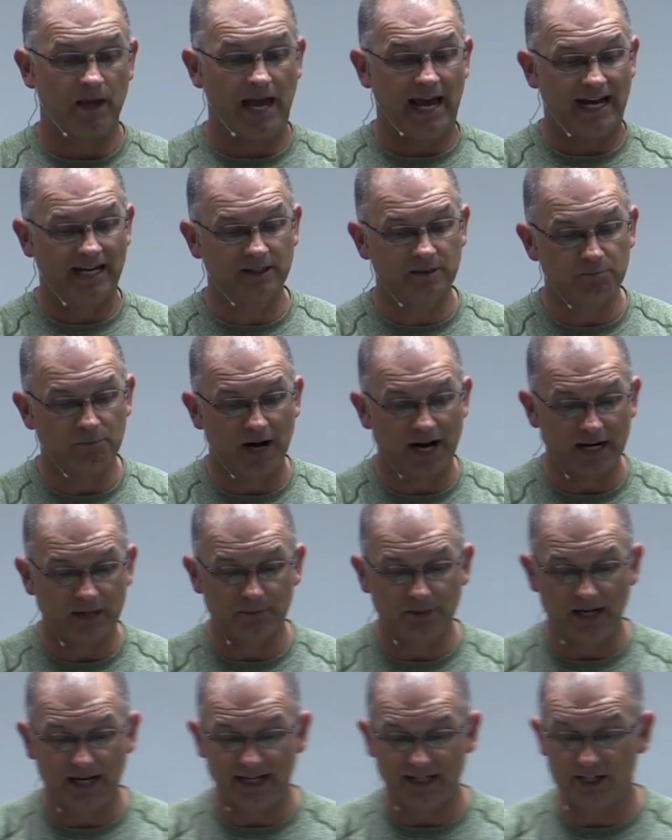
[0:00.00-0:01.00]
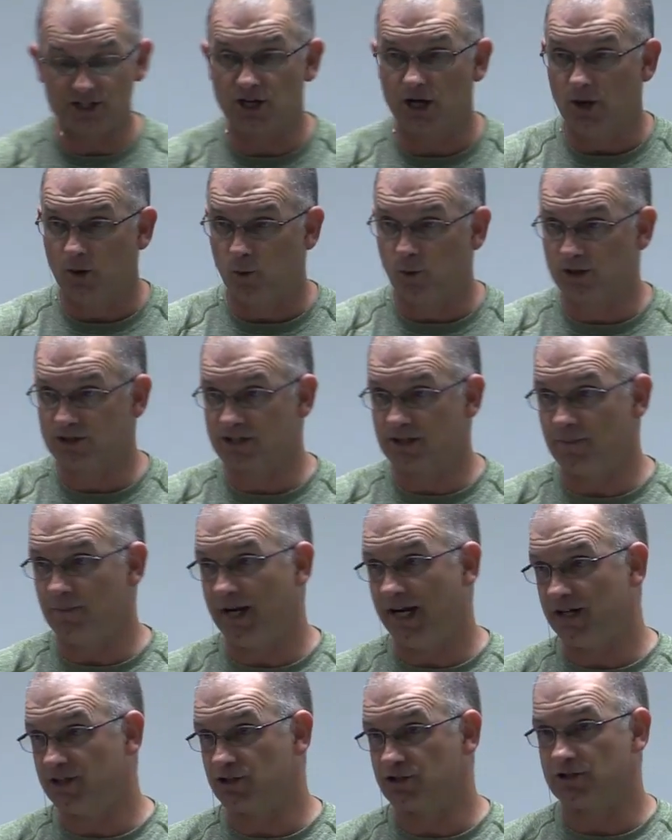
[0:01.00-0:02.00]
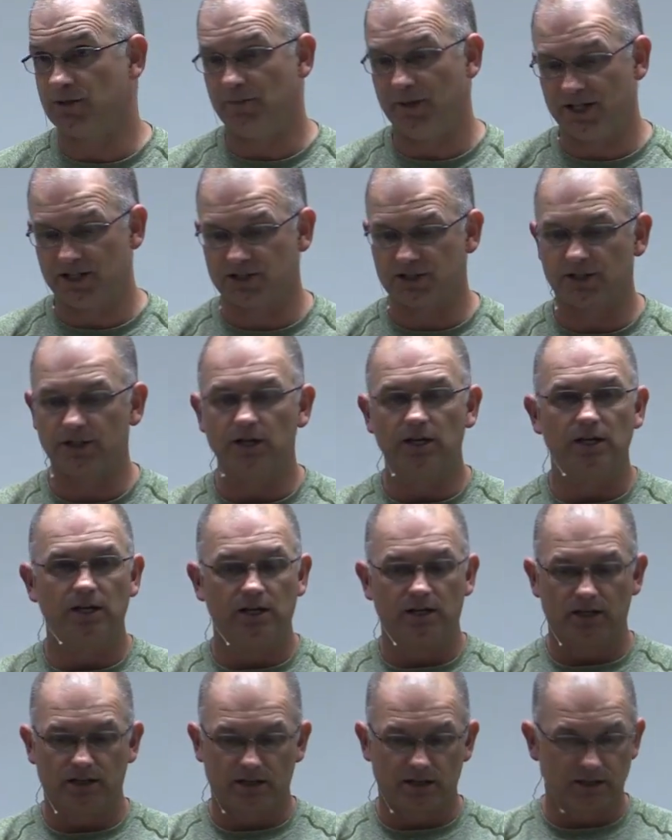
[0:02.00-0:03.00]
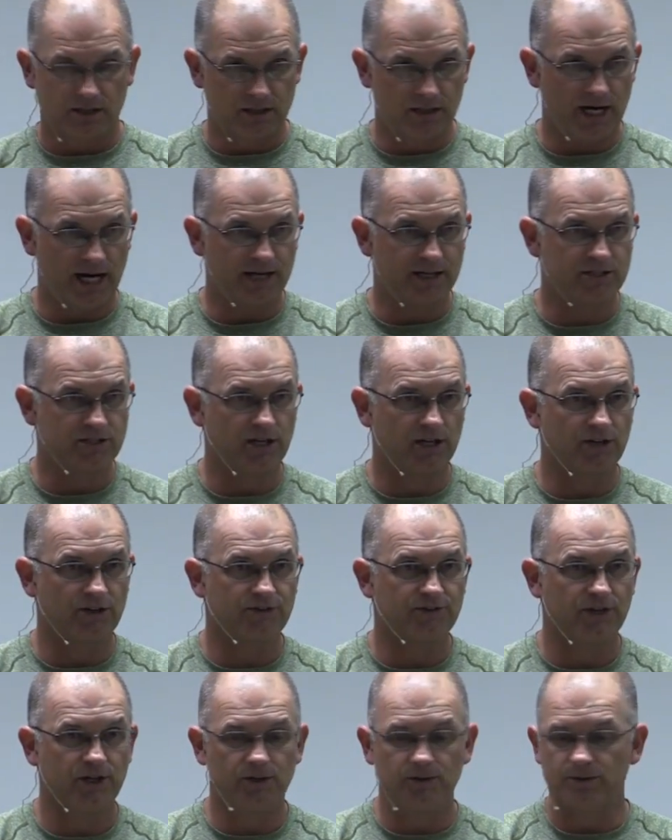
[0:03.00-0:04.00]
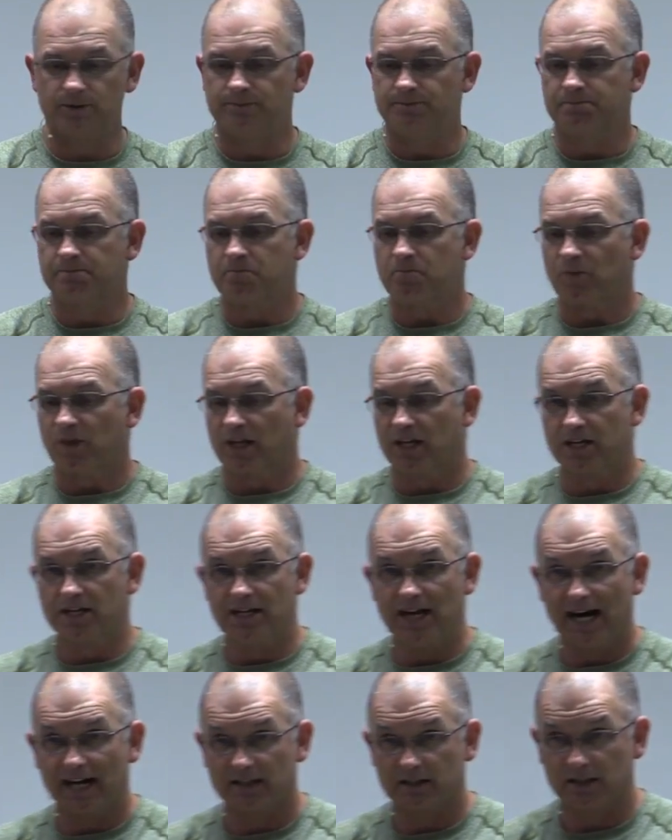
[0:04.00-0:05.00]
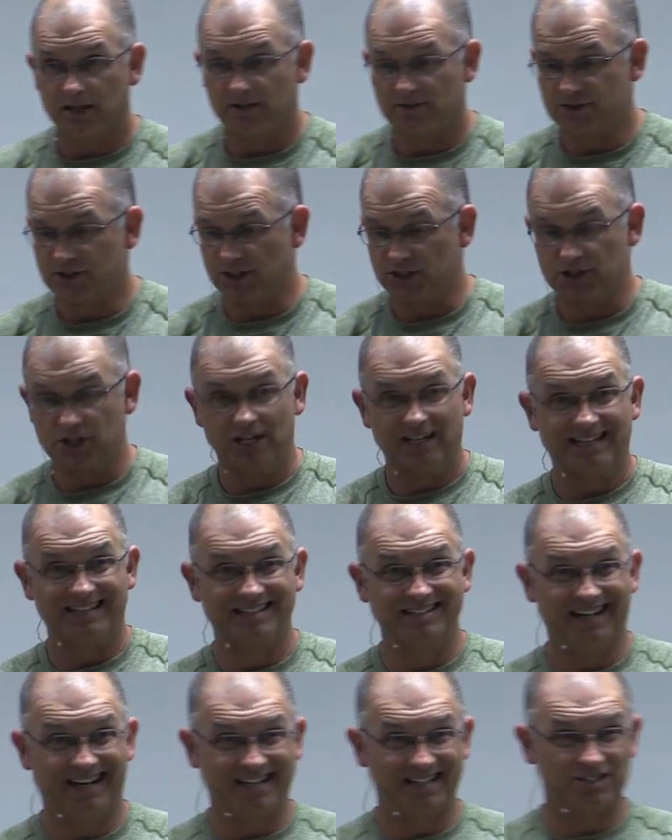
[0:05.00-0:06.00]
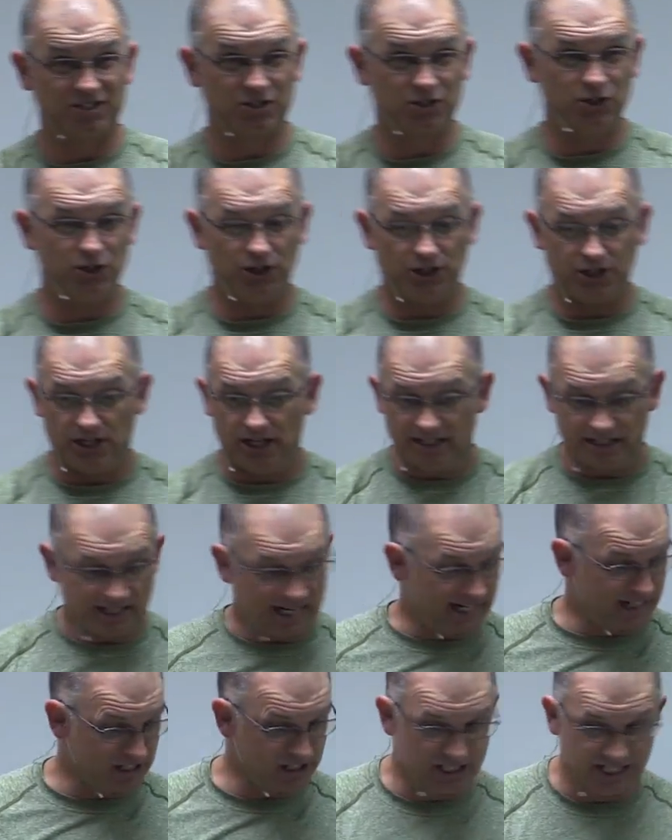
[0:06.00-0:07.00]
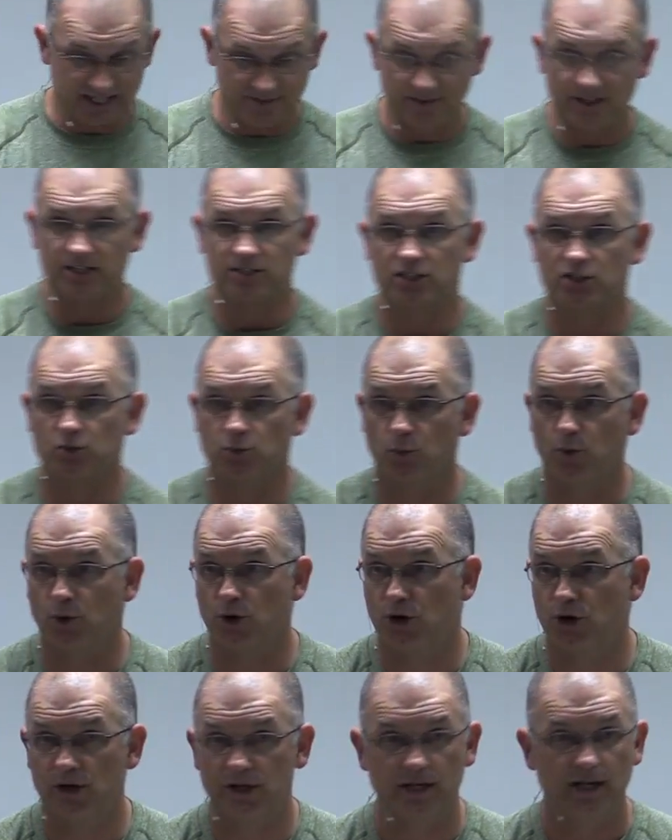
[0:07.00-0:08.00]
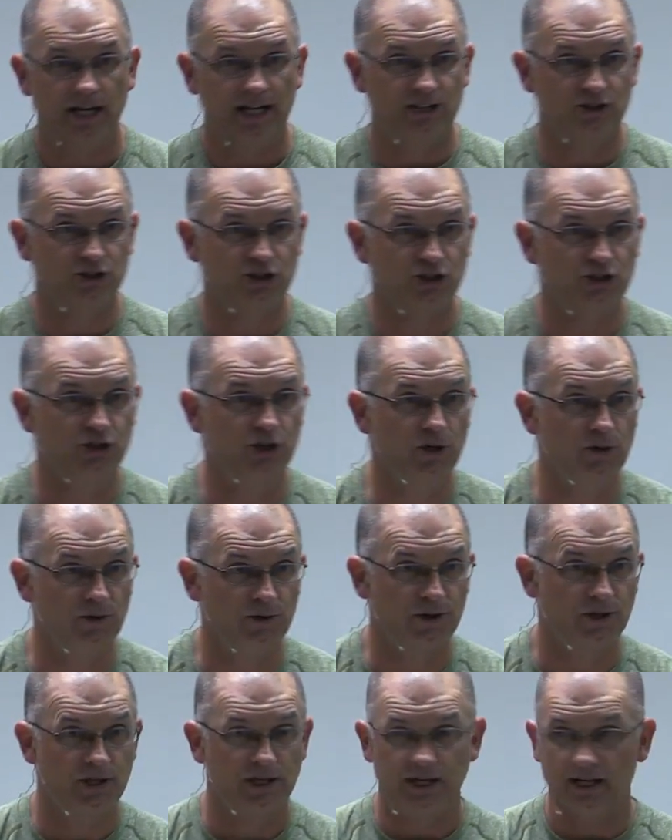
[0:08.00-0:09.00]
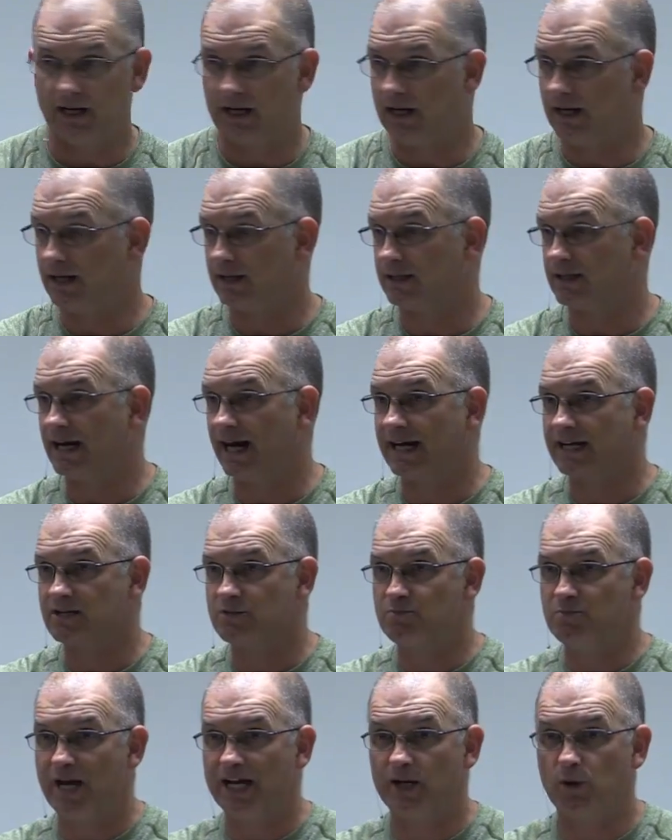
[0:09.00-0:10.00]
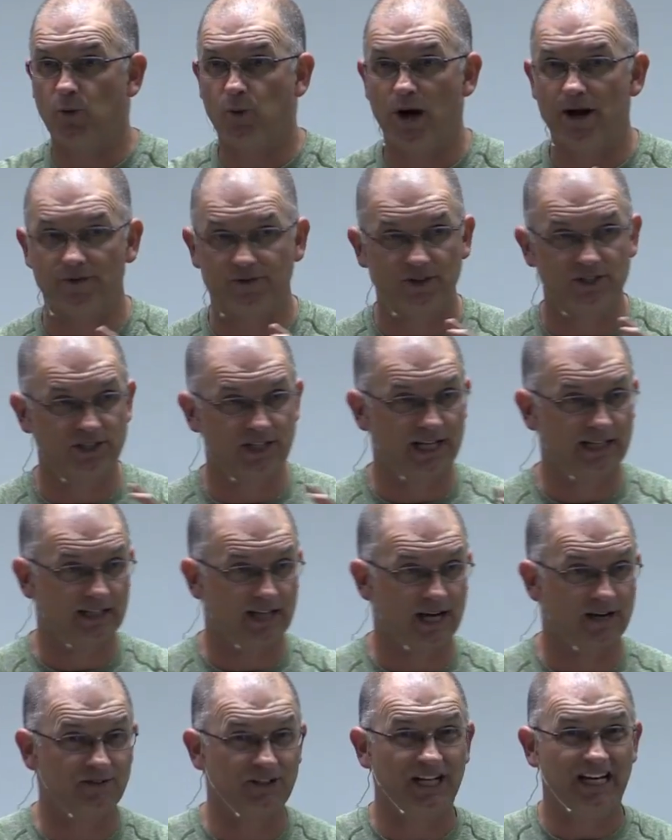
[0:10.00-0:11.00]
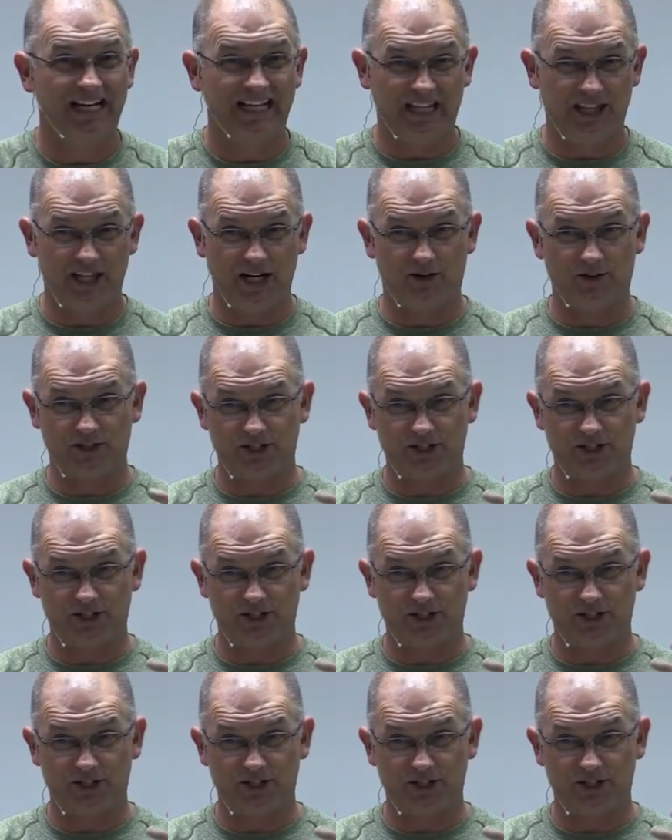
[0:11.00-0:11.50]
And the bottom line is what's the majors? The majors are God is on throne. God loves us. God is good. God has given us His word, His truth. Uh, God the way for us to get to heaven. There are